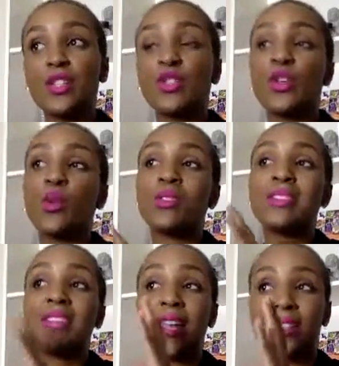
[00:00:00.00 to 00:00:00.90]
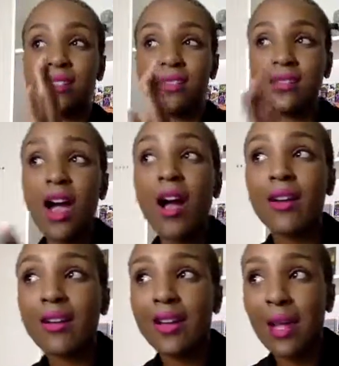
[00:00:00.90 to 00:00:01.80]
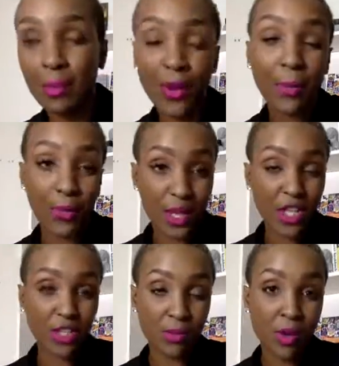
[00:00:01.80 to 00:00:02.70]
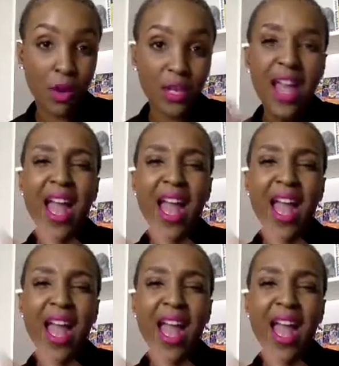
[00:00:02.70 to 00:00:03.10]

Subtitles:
you don't stay stuck in preparation mode.